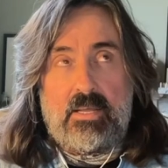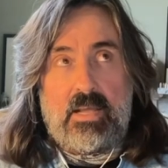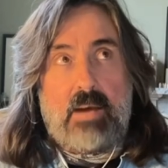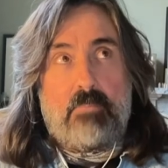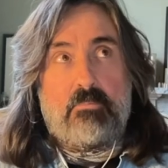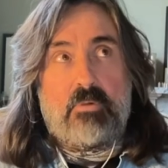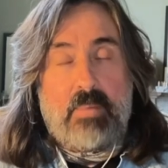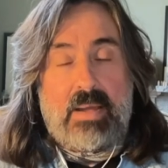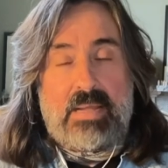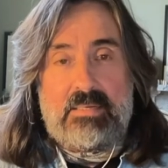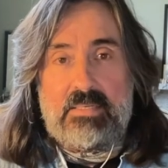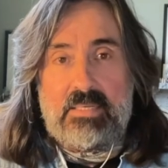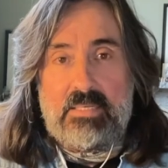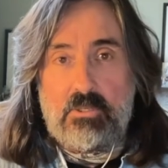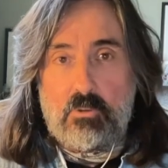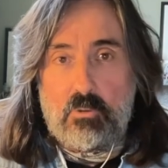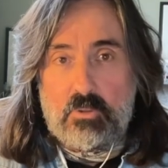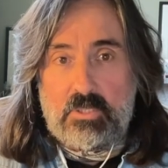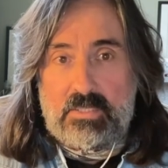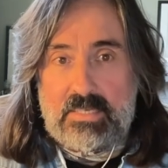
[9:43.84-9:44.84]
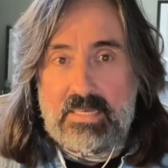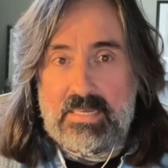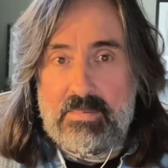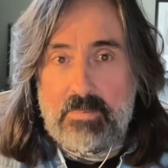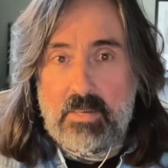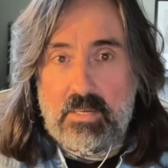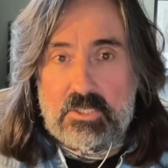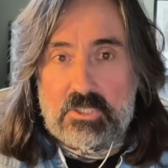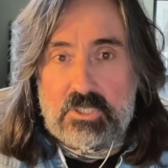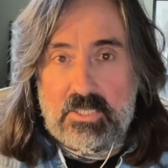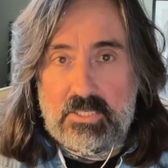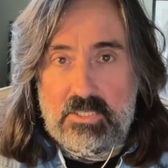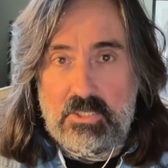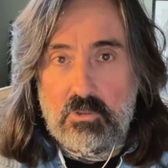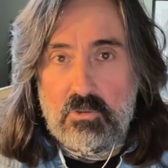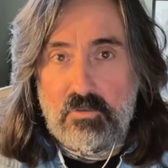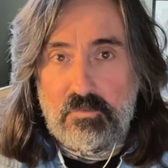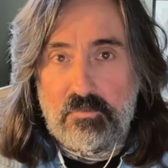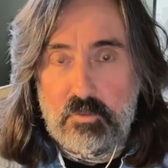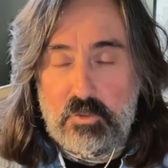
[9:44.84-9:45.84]
I'm reminded all the time, actually. You
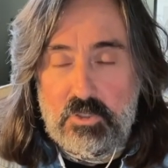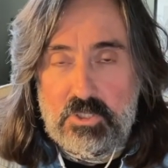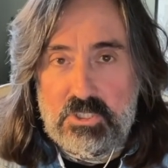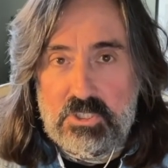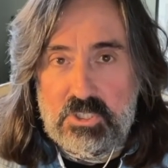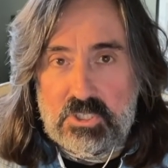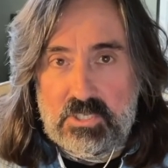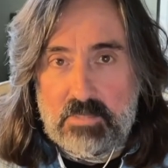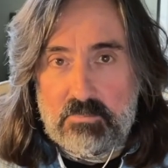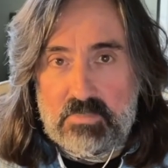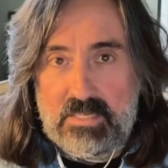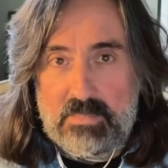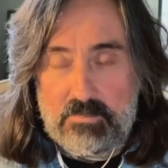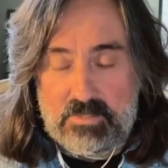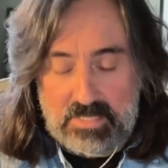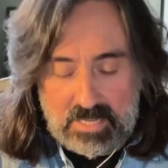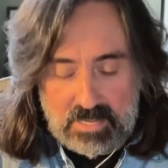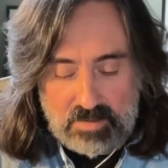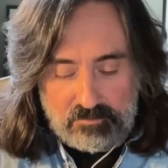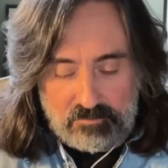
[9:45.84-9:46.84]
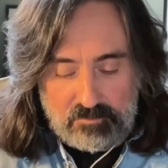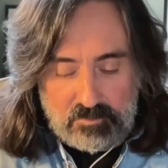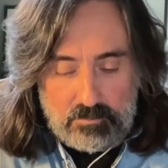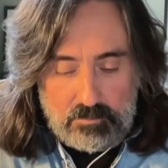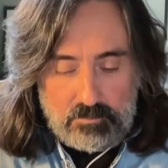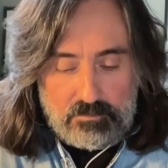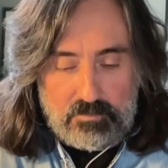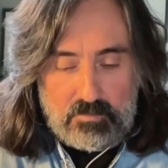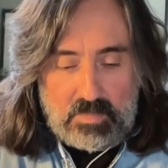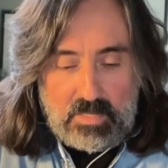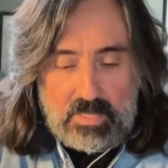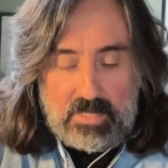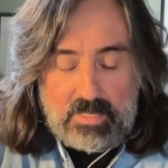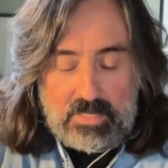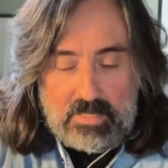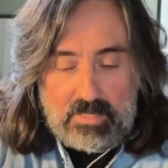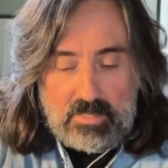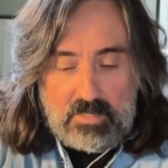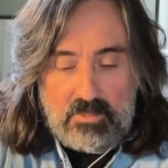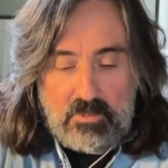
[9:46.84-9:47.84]
know the footage you sometimes get from,
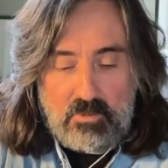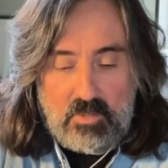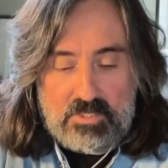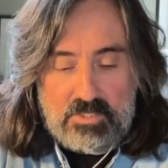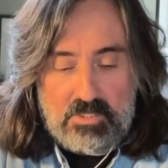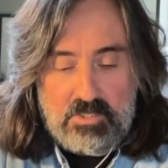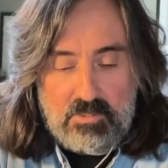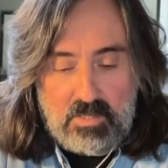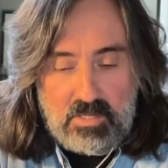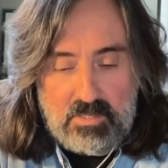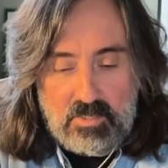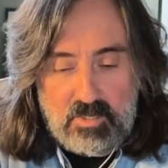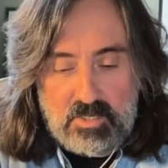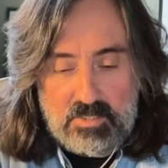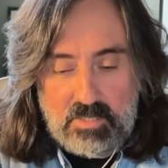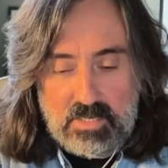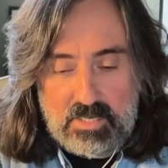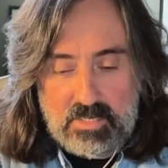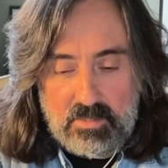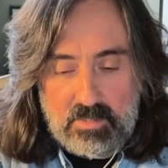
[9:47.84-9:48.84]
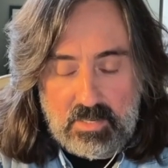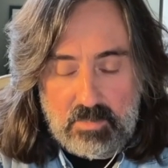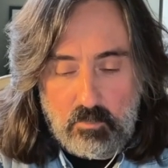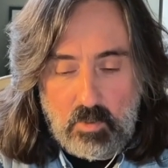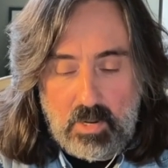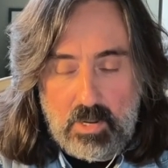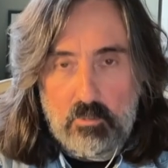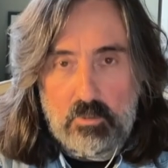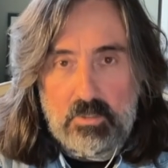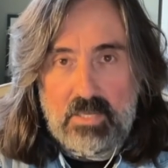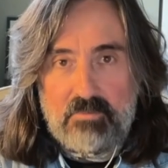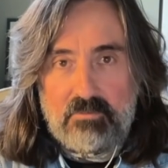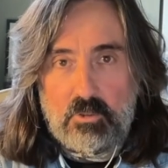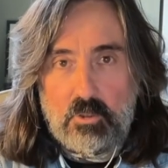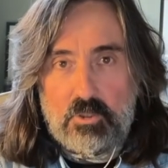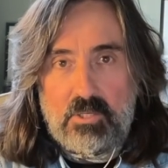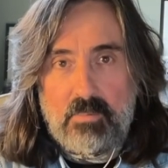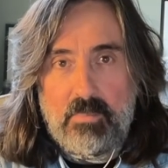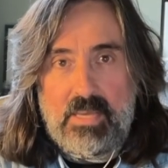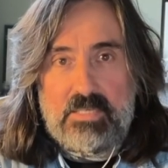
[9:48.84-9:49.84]
uh, you know, a, uh, you know, a, a wildlife
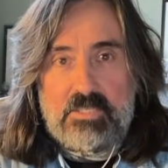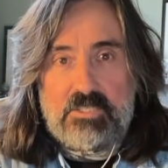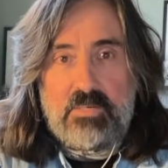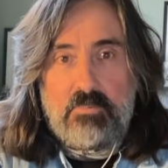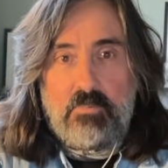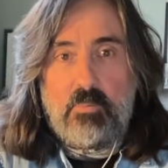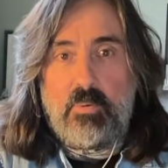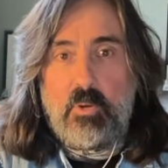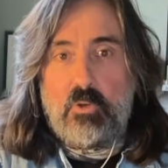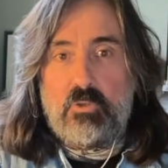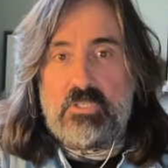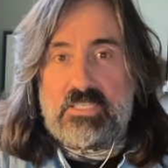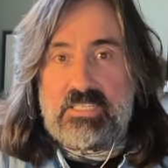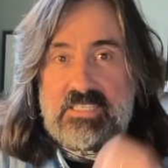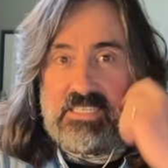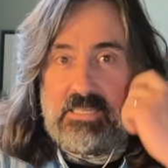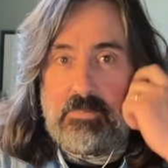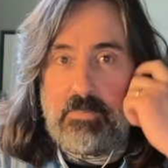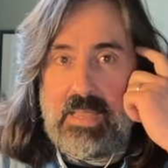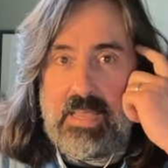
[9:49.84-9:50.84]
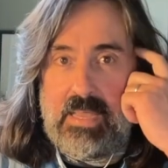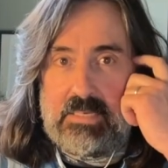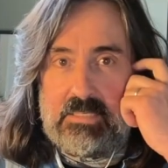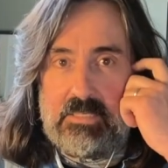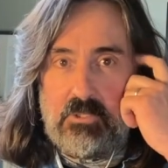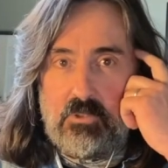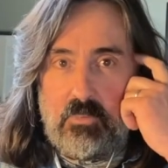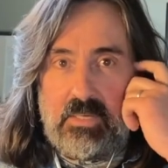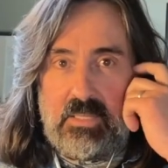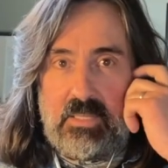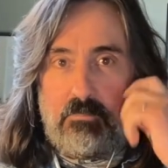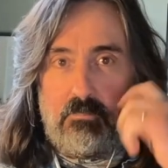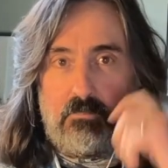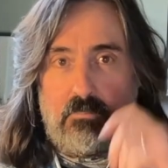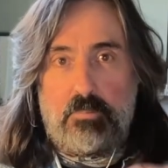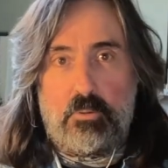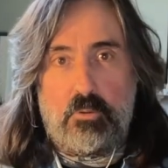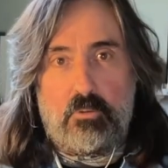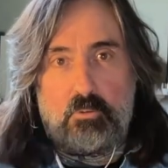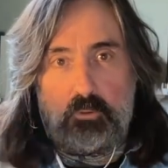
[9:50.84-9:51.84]
documentary will be on the seabed. You know where they
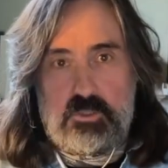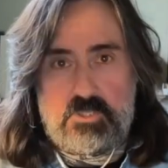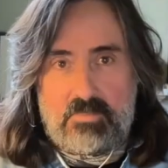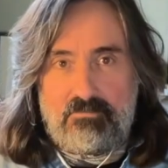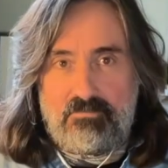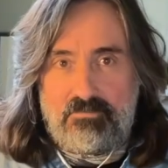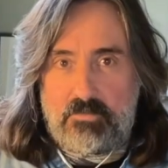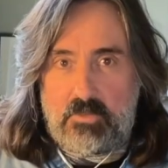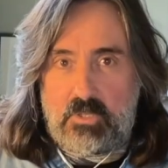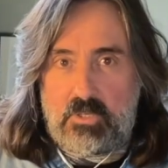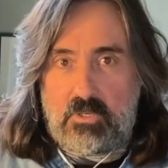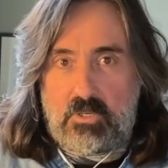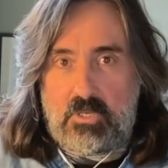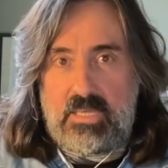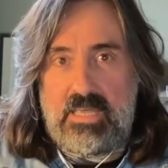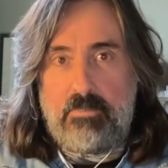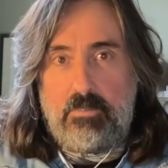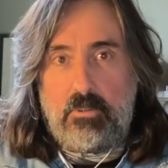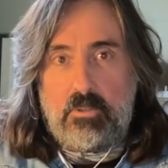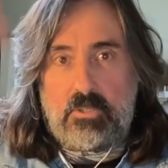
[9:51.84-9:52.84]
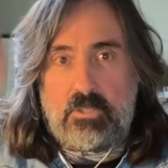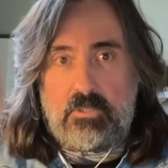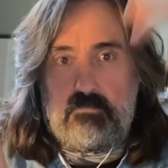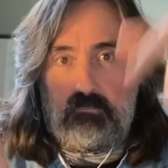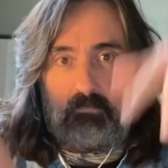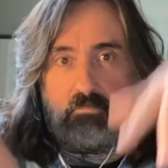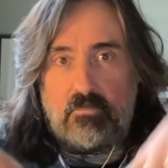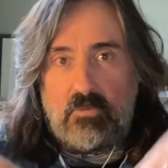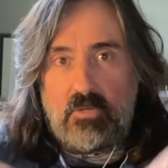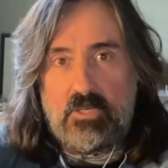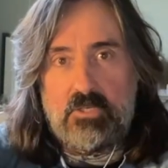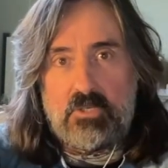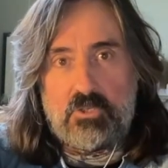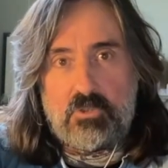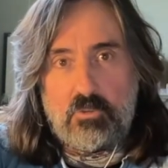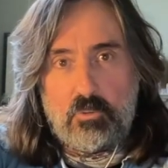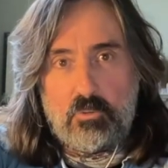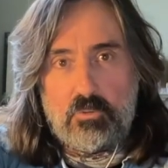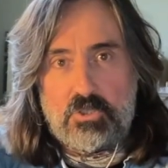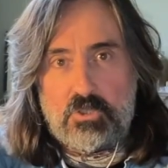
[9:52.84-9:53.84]
put those
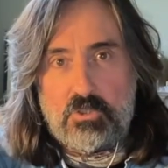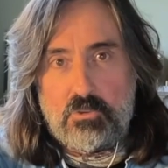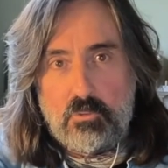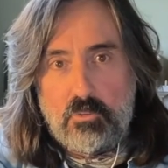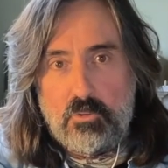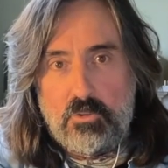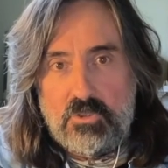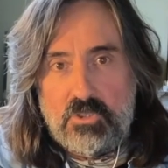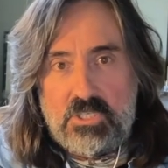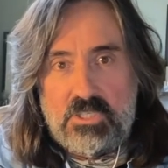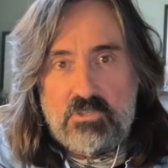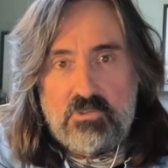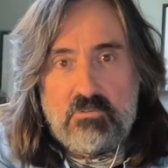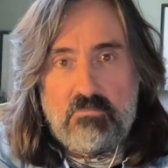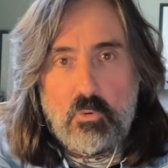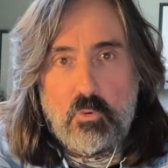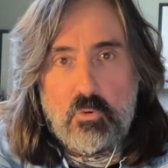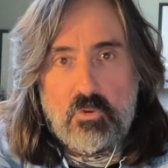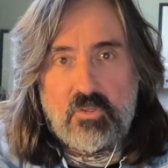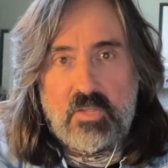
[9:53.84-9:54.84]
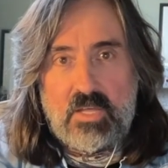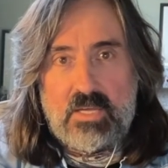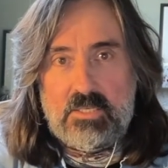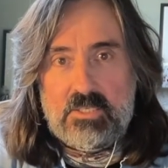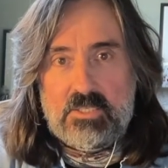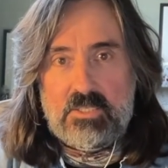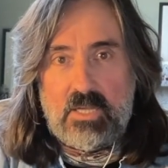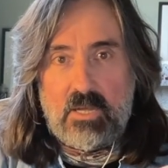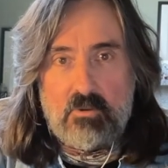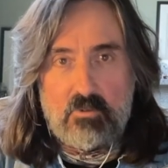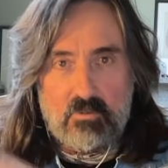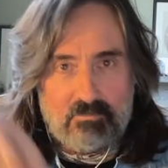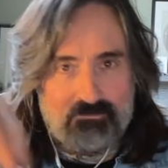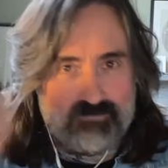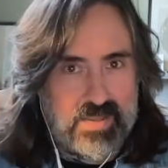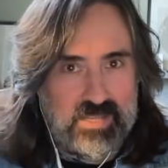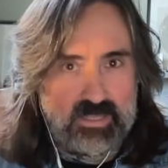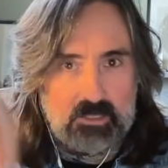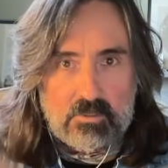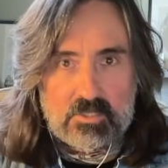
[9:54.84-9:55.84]
cable-controlled drones, these remote things, down
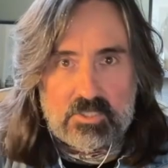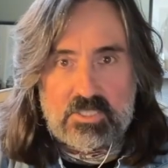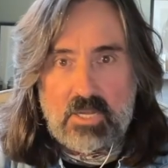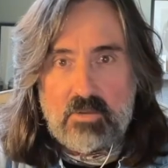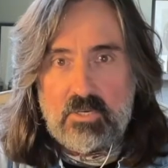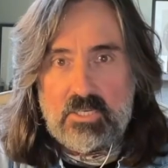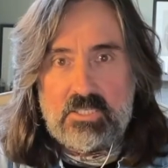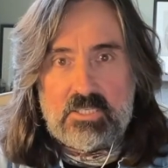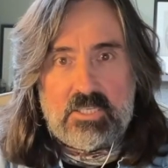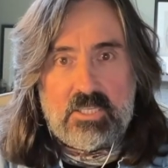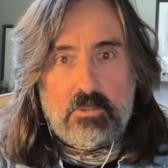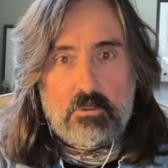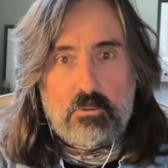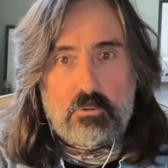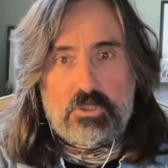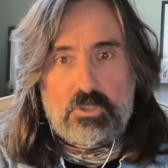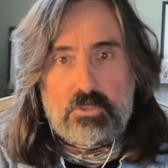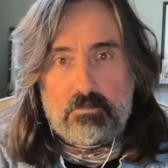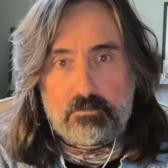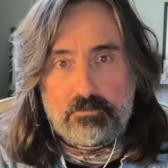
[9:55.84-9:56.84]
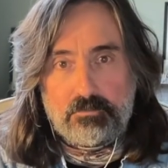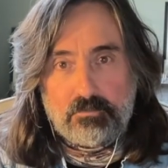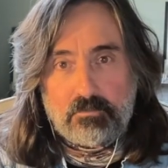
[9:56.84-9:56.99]
miles down into the ocean